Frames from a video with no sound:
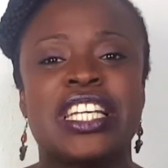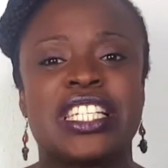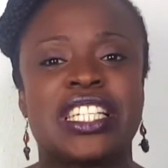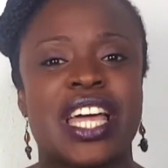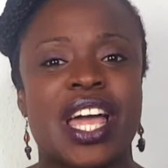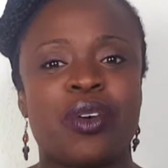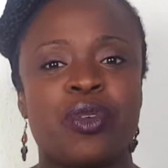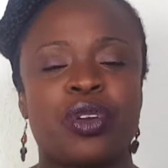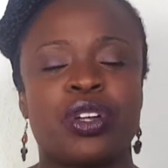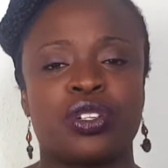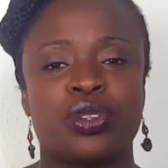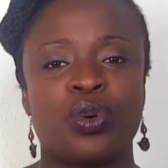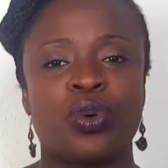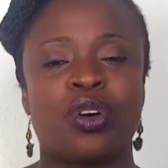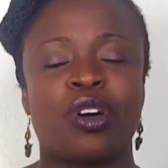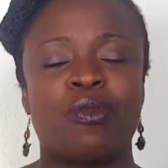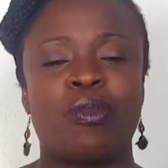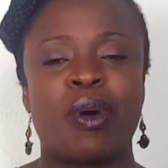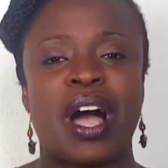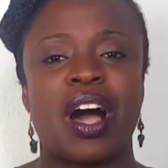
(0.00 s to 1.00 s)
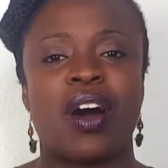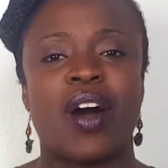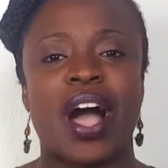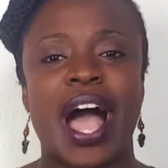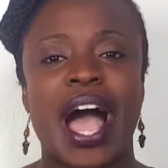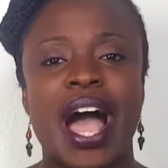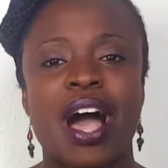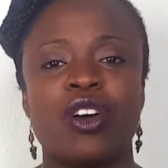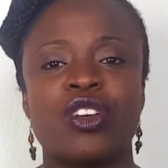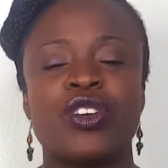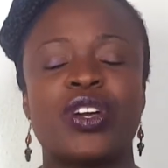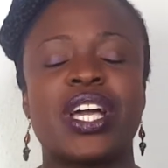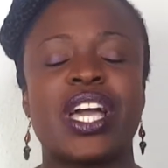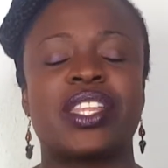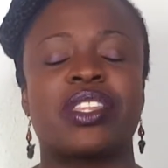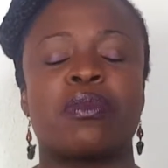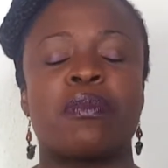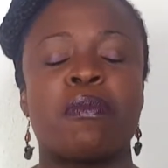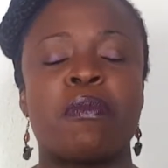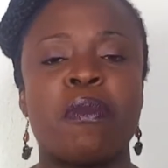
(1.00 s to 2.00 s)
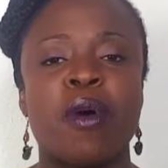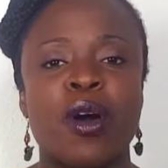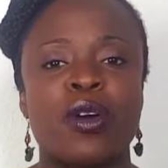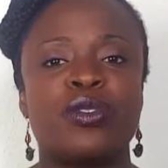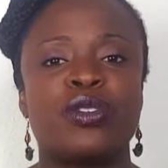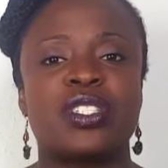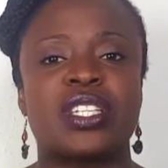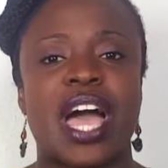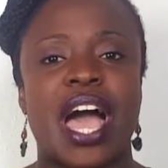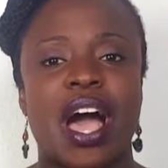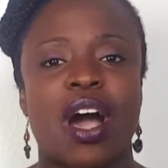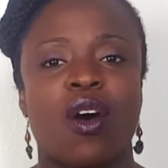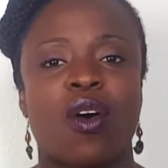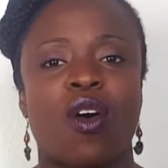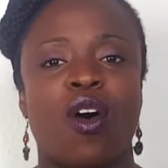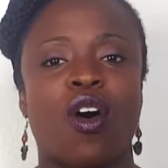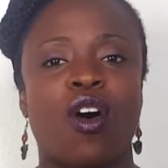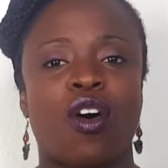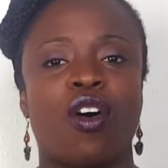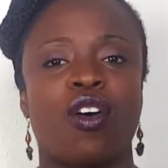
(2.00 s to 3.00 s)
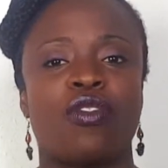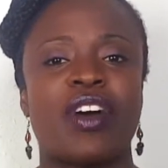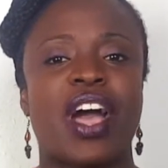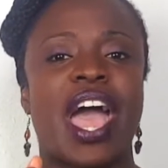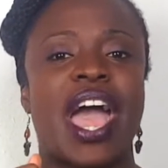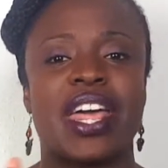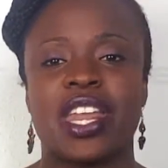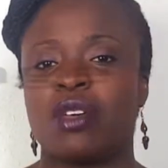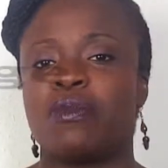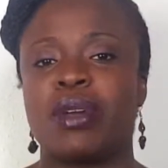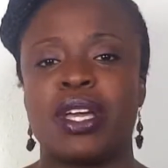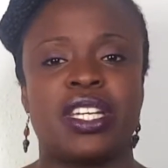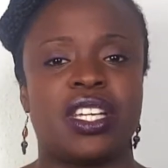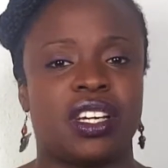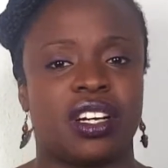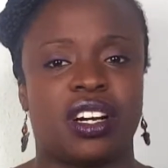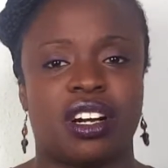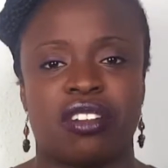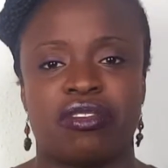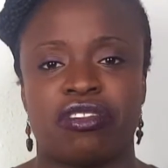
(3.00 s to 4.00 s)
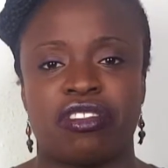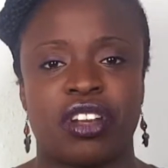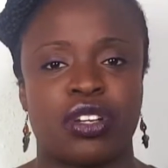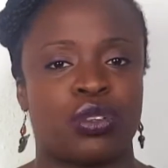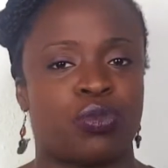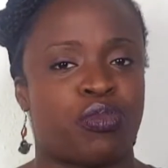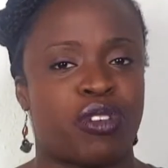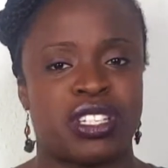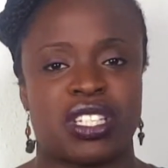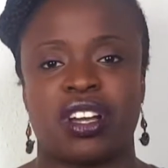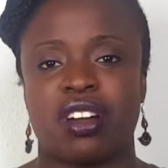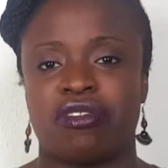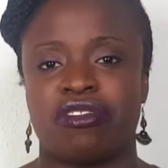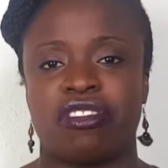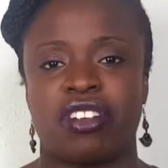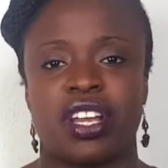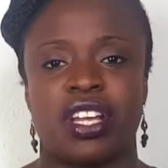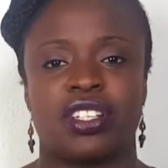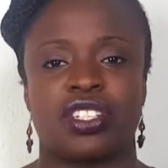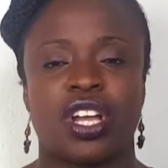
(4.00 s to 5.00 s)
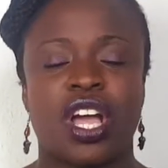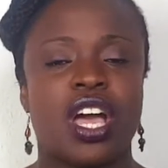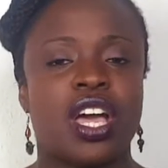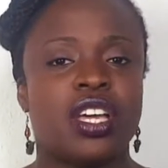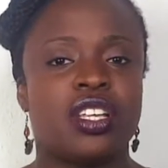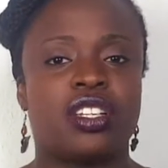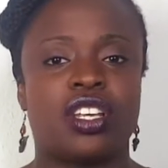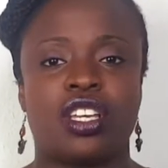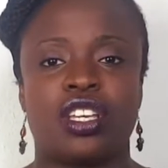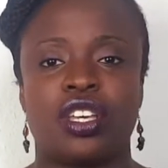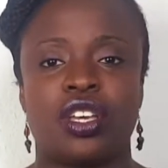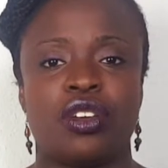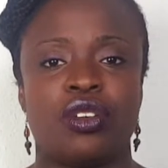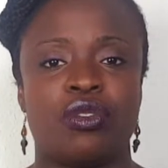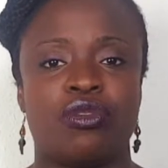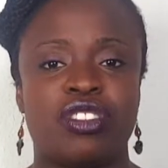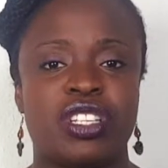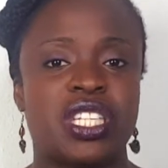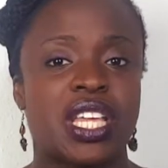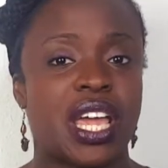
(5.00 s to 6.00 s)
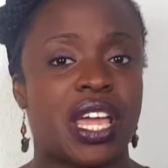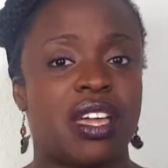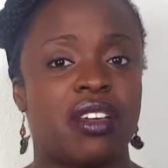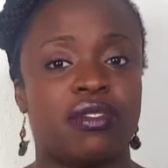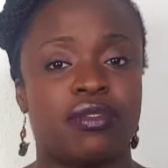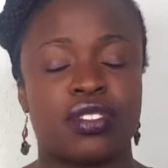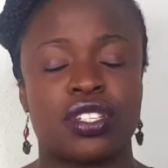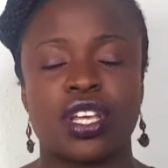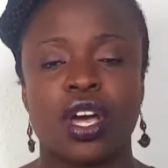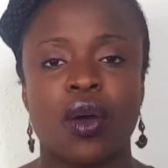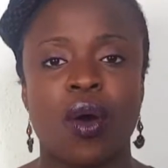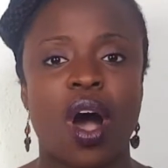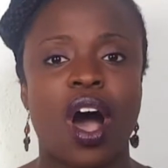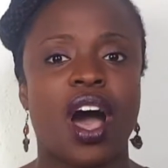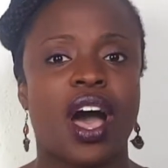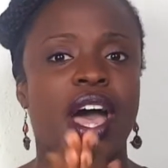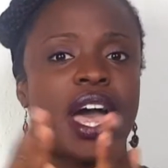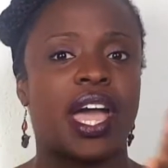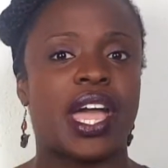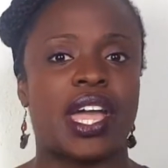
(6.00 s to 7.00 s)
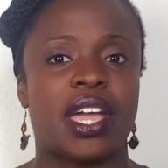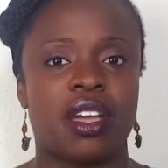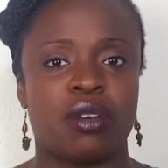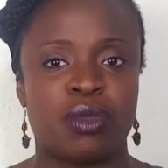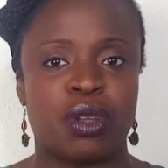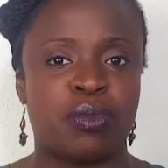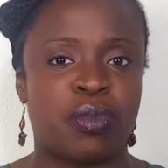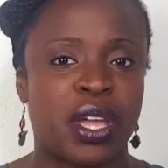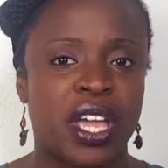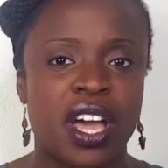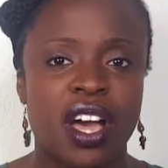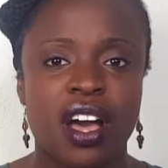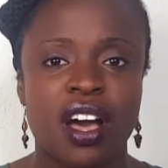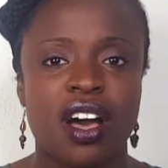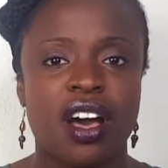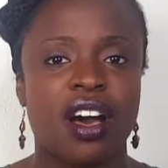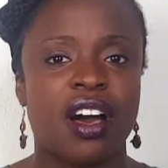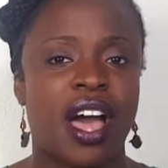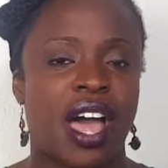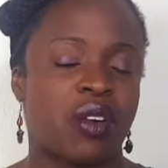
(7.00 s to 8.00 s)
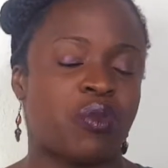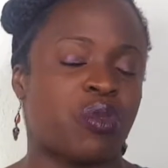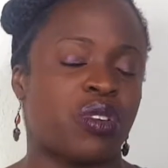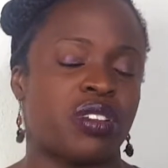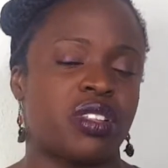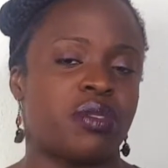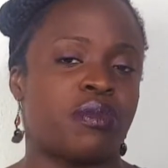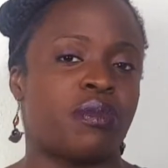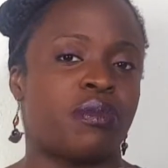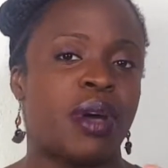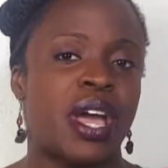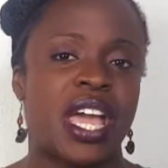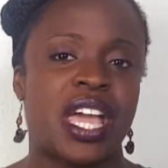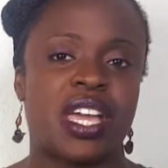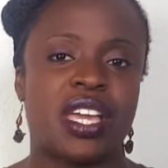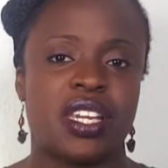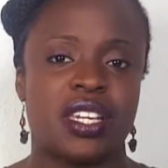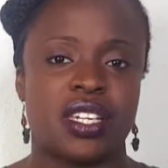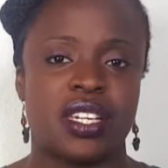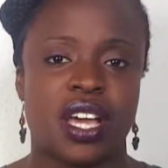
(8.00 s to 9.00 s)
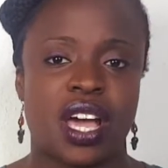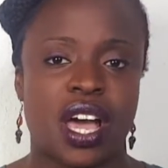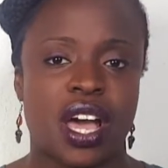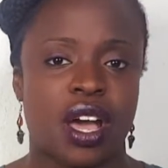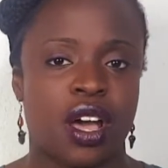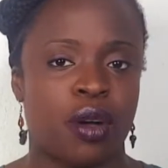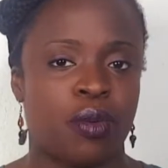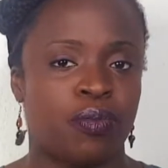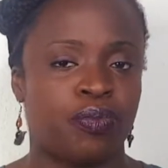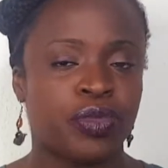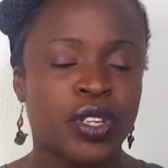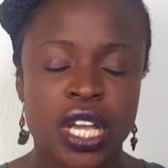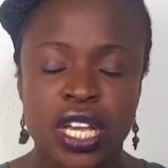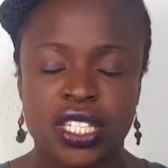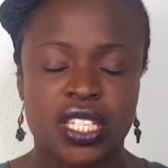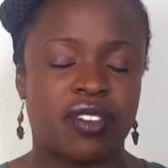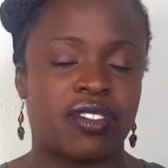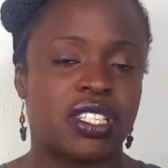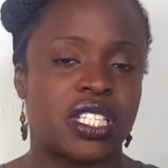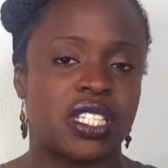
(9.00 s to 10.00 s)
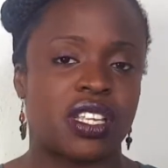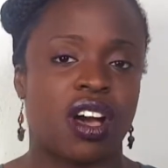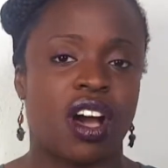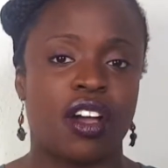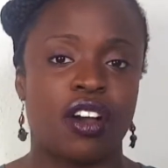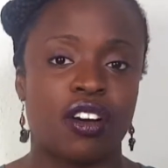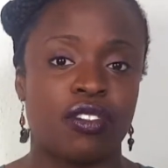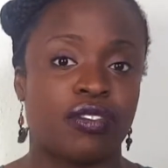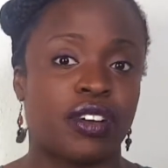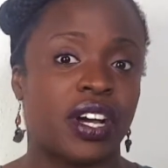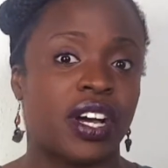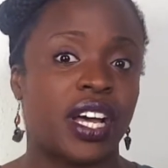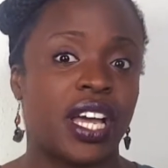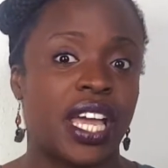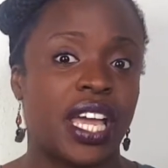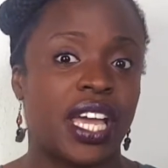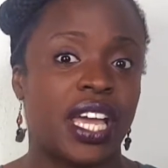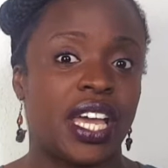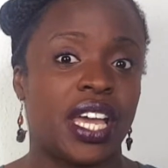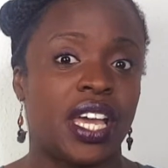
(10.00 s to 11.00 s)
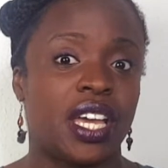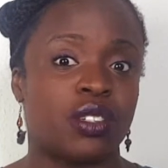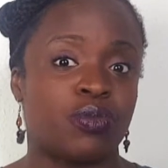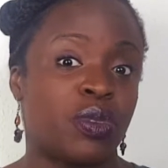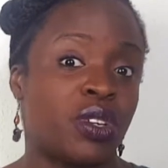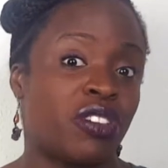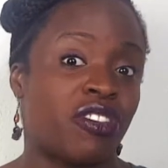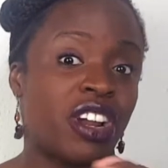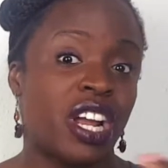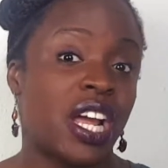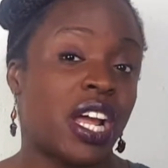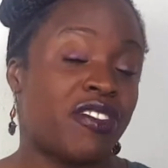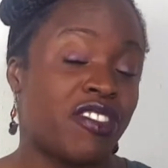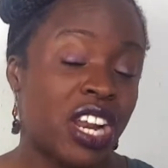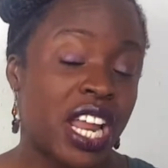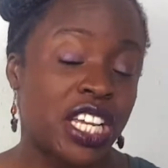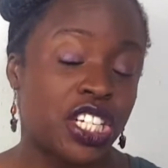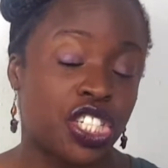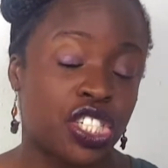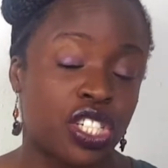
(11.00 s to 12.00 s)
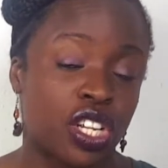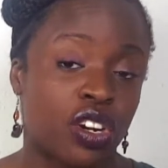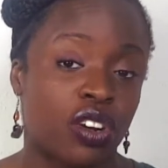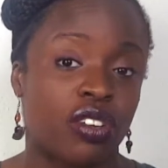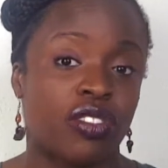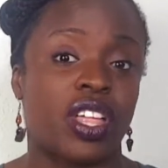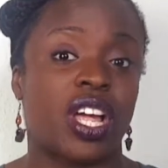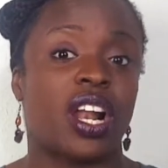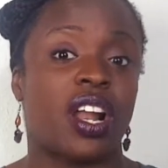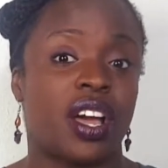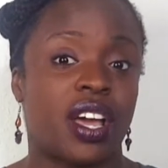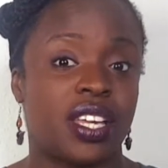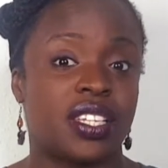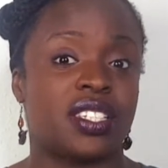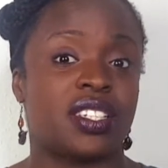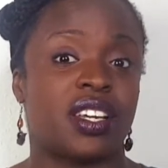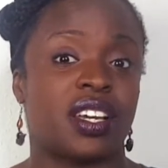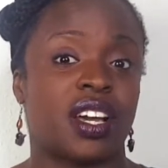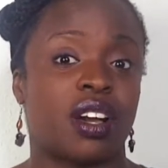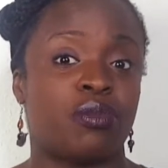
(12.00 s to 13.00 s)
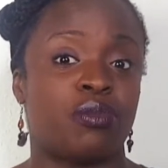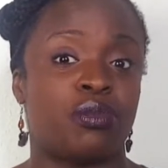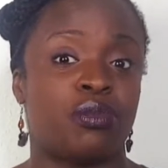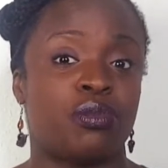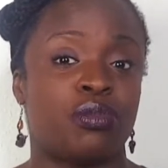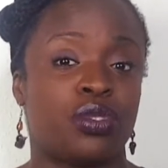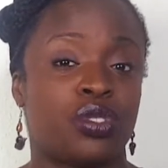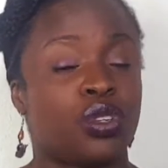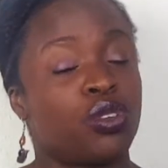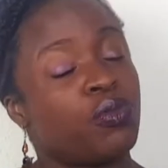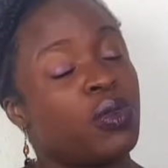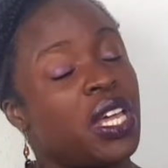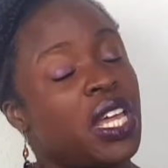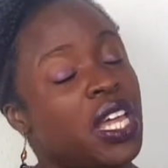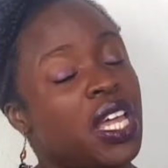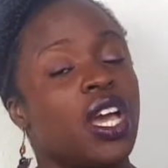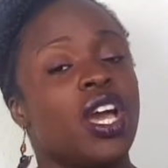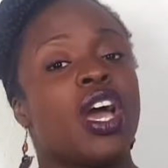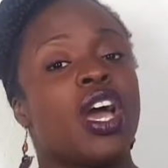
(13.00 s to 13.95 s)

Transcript: Today I want to talk about how you can get the most out of any media coverage or press coverage that you receive. So I am in PR, and one of the main services that I offer is media relations. A lot of the clients that come to me